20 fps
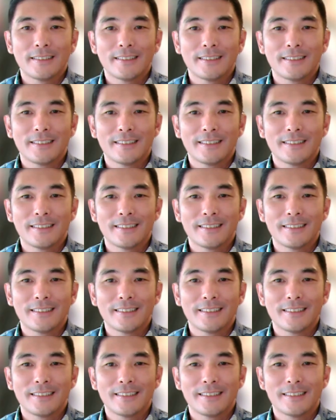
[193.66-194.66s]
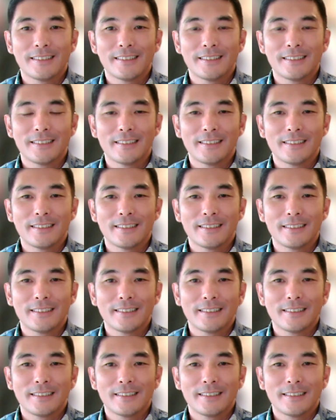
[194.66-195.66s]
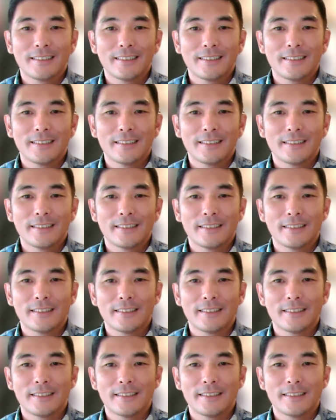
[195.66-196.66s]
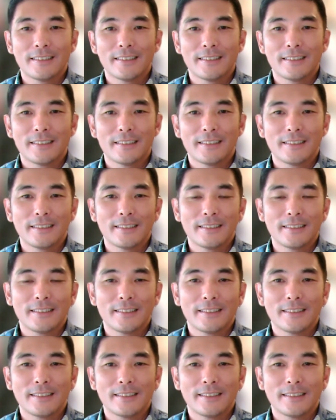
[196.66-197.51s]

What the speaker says: (silent)